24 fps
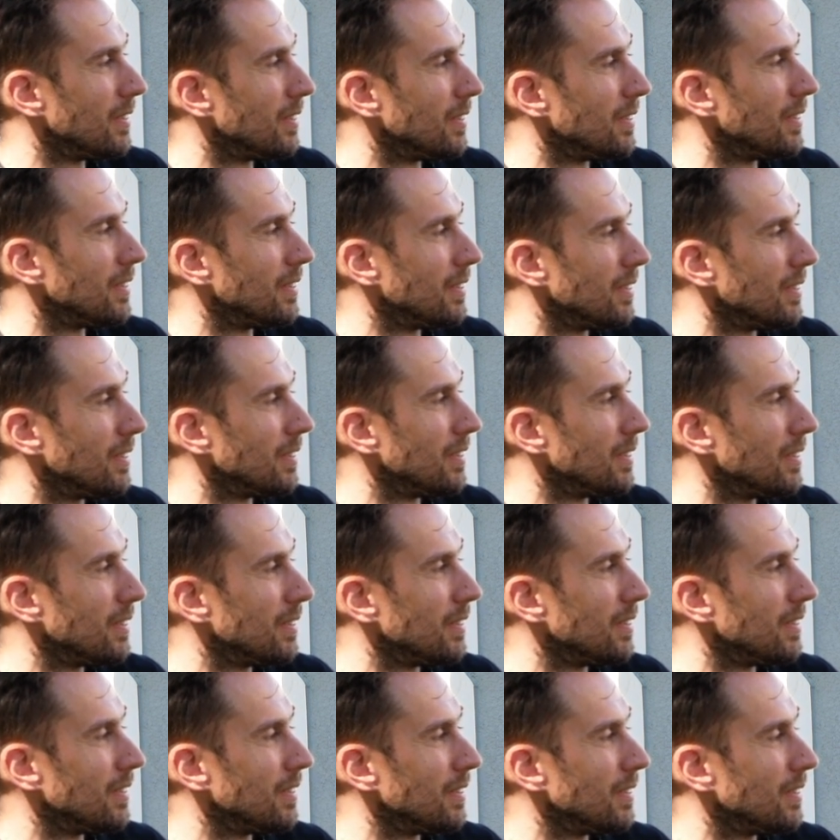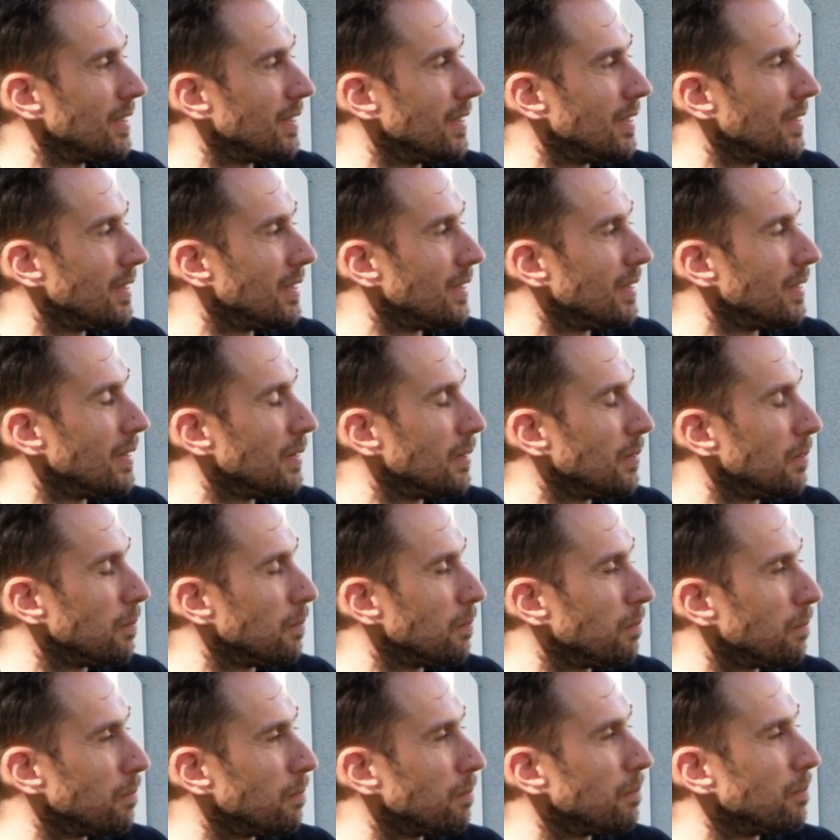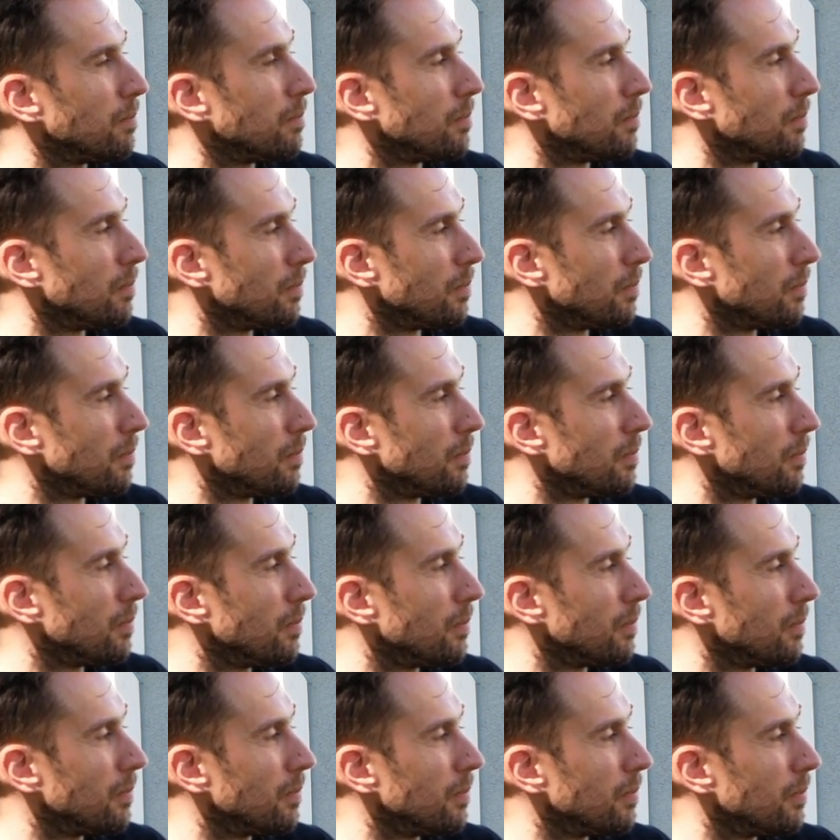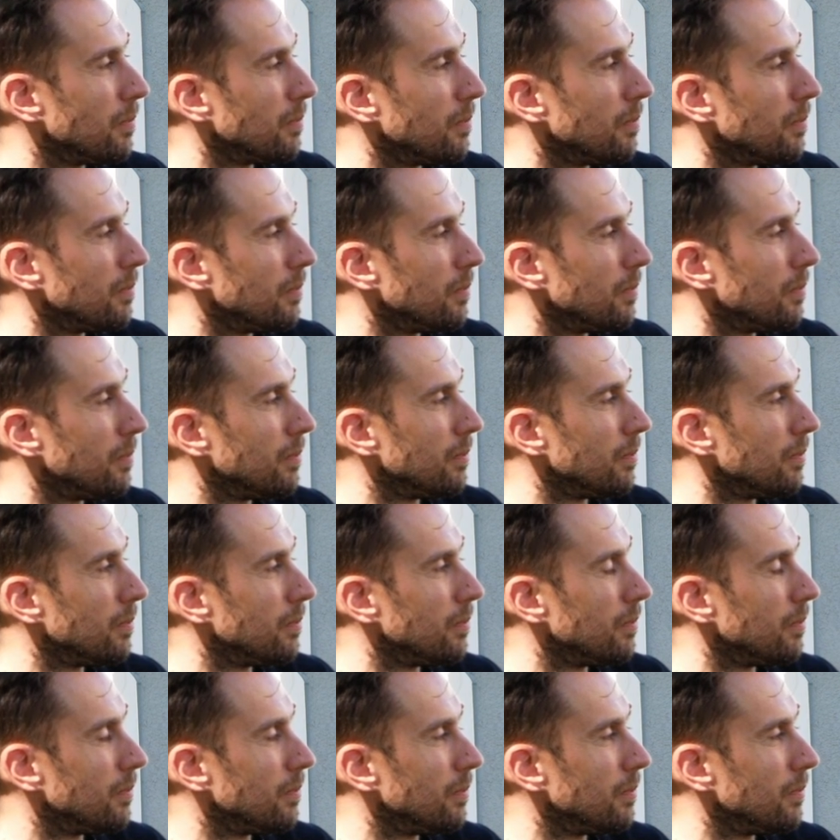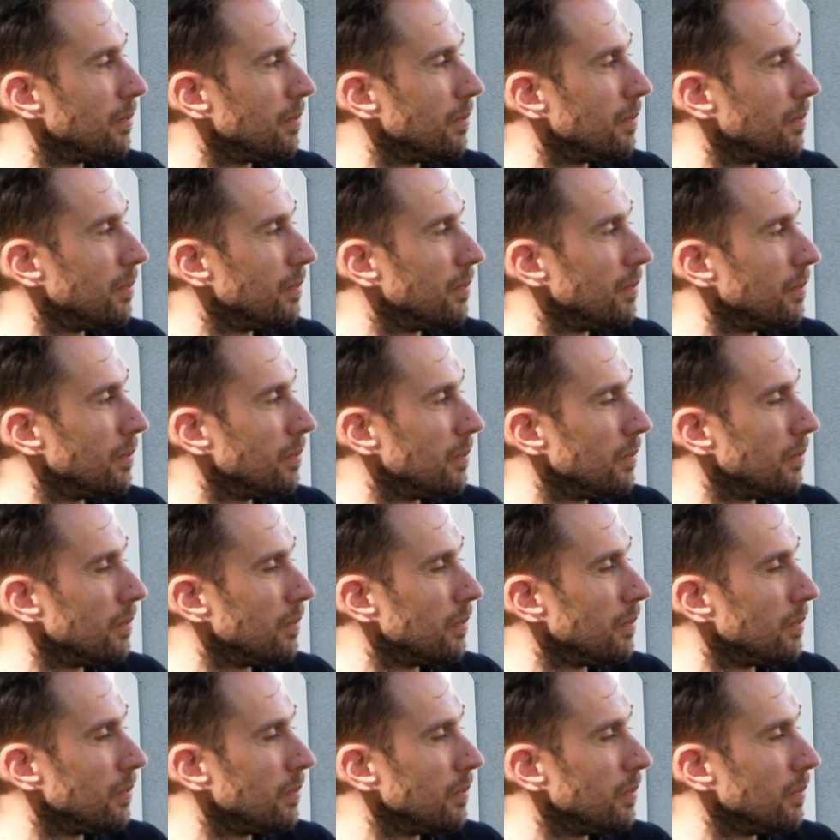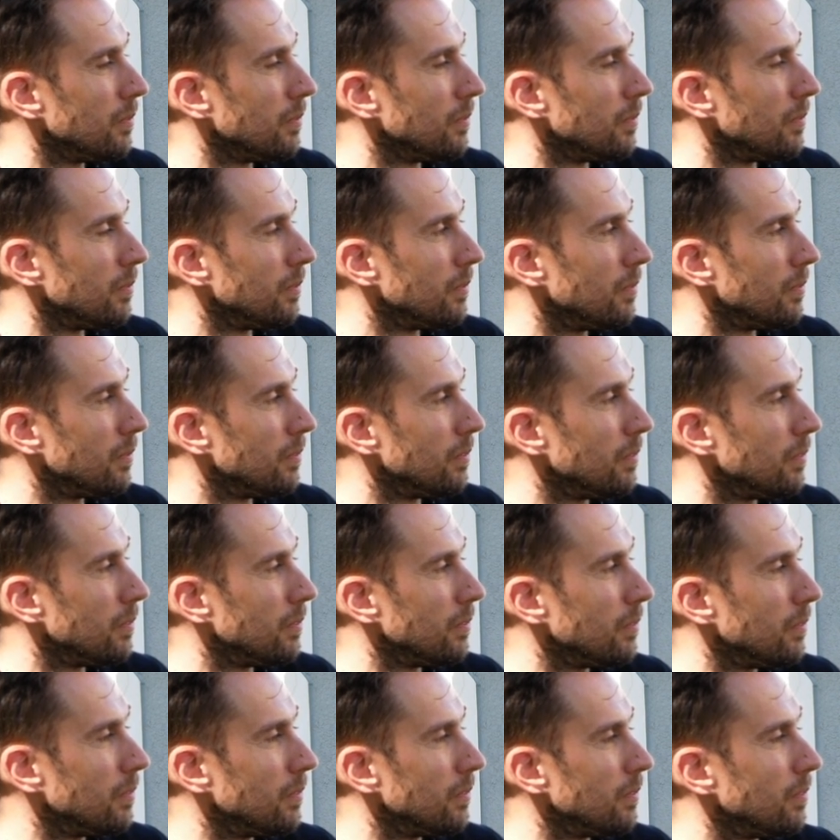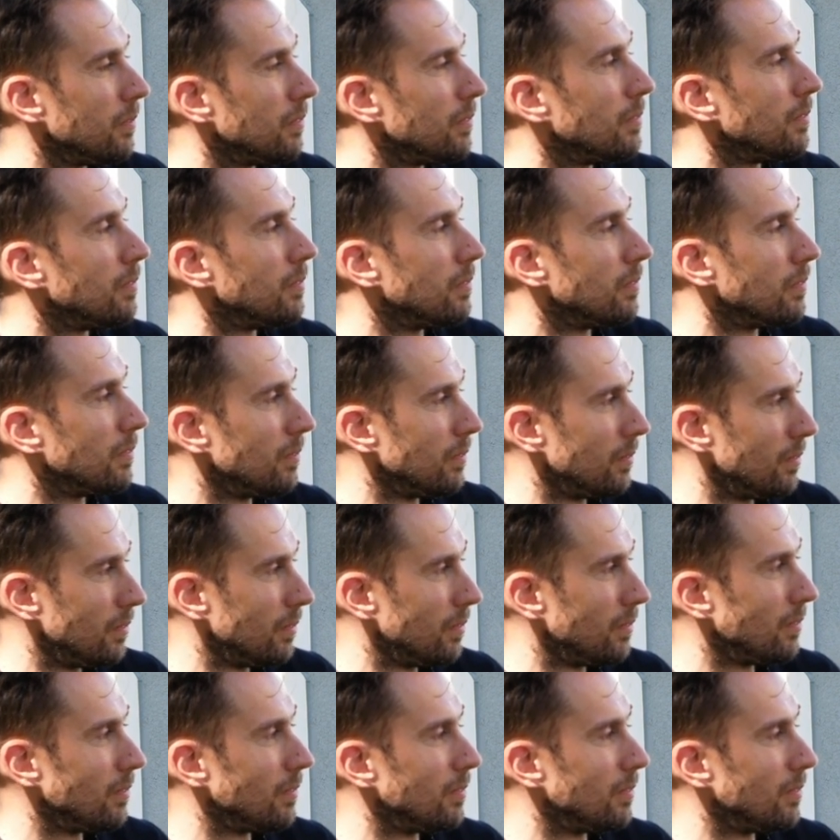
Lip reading: [no speech]